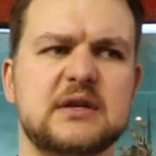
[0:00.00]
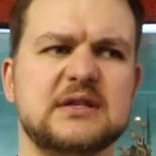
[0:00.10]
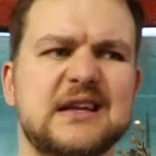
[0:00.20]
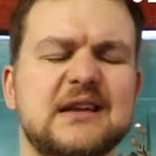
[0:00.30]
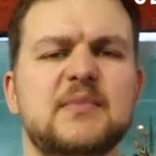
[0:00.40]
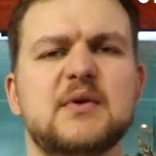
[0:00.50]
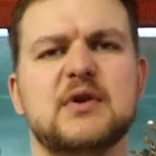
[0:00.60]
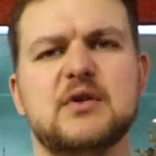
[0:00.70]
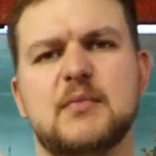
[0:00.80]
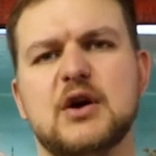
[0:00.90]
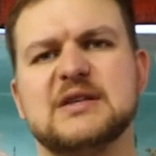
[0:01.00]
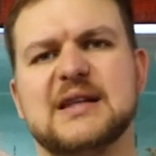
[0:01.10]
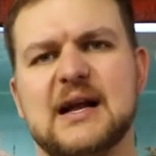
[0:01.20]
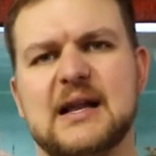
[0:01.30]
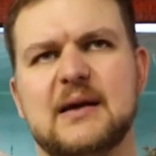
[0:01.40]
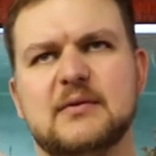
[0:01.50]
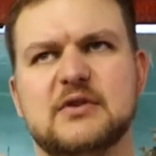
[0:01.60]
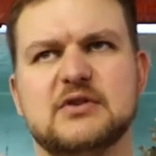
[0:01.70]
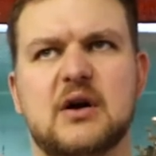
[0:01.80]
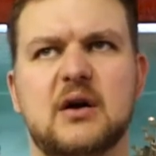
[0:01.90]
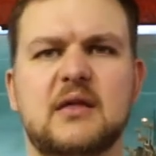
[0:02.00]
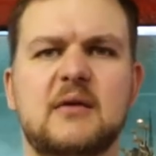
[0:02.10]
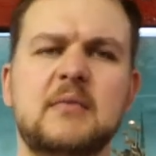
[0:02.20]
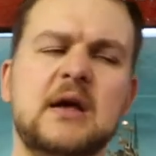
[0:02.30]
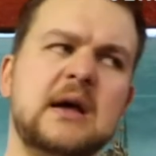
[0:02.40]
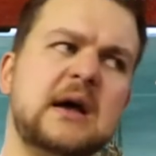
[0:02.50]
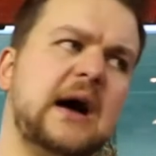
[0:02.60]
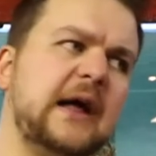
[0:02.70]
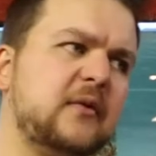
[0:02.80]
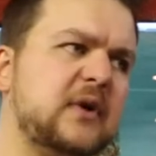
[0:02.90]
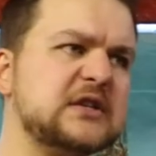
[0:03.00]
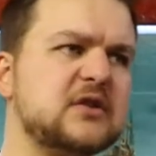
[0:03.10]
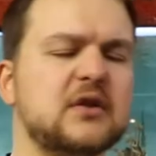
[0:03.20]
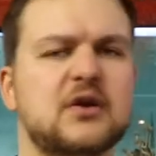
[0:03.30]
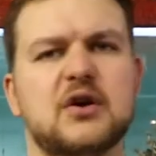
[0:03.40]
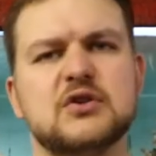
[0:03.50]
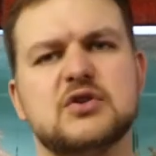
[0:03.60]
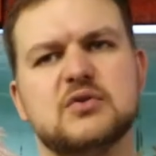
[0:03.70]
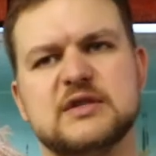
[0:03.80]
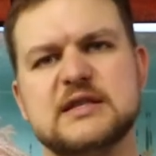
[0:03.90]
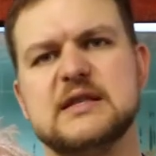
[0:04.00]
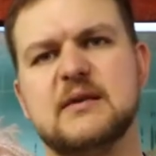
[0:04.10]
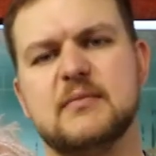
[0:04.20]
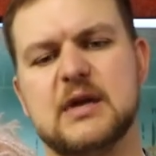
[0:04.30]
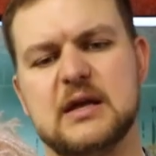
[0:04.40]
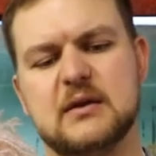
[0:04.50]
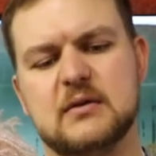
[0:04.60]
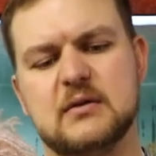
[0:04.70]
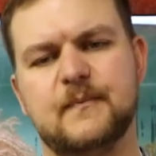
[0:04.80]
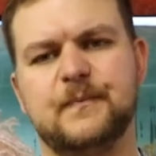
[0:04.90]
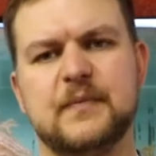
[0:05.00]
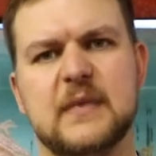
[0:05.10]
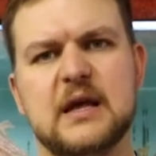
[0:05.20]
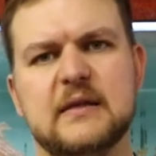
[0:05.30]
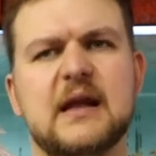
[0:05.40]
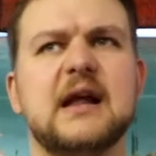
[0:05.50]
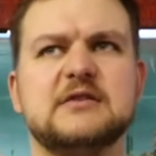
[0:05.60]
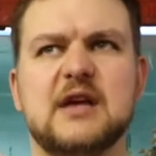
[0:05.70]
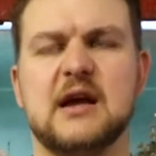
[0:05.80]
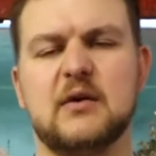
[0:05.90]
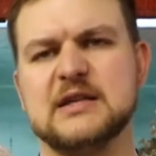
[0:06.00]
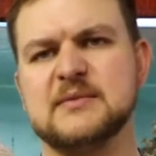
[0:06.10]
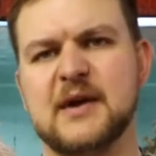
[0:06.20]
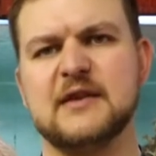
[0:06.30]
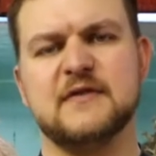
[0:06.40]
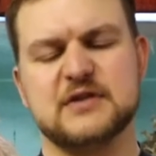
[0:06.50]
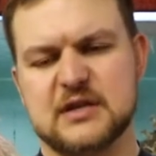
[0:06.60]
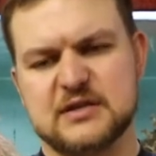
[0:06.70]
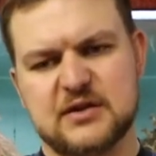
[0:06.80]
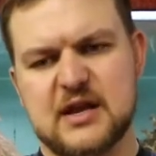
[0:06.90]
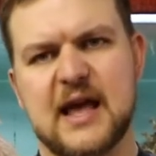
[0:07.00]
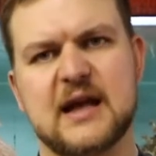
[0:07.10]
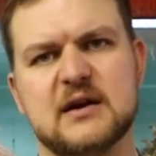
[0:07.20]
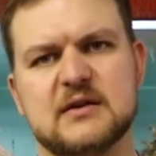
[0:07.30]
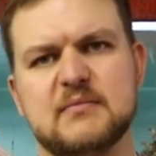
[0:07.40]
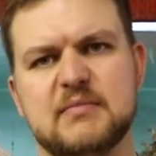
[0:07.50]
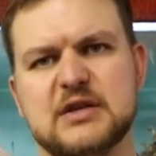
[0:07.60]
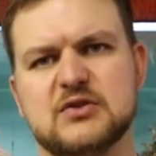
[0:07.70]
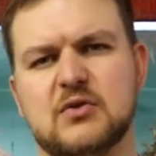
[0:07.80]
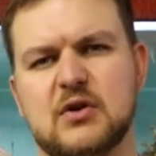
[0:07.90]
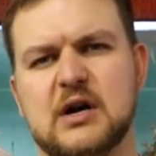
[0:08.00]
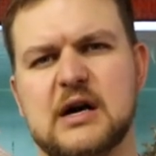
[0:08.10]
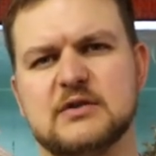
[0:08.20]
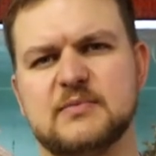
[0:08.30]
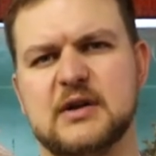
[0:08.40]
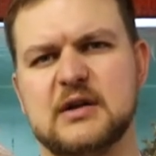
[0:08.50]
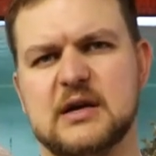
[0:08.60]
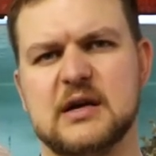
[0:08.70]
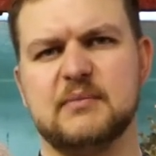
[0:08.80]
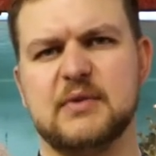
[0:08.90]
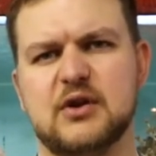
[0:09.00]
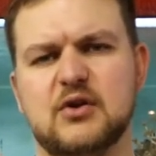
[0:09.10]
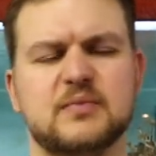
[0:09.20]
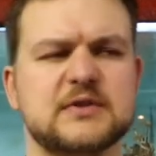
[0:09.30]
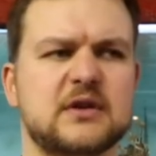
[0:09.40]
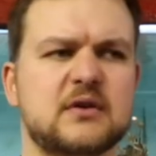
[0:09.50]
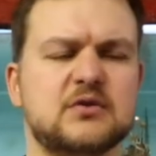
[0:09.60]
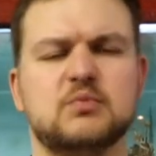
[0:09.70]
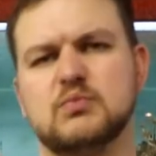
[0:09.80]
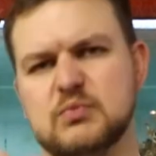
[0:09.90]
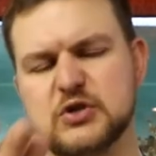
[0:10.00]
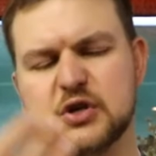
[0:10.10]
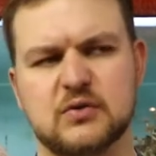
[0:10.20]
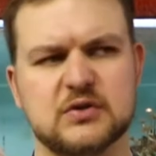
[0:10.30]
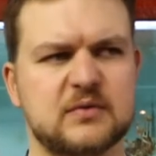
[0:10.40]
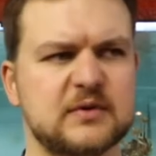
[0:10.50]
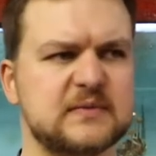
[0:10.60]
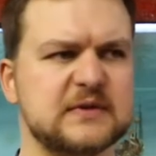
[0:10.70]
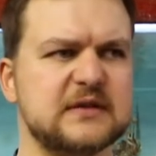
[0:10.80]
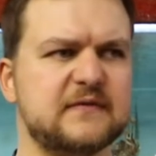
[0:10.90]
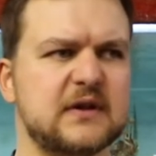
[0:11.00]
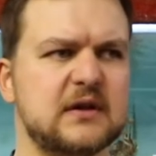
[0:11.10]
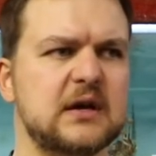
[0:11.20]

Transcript: is going to be where you're most likely able to target them. Otherwise, on the coast, you'll see them in. They like to hang out as a bait fish. They generally hang out in big sort of crowds, big uh, big groups, so shoals to be specific.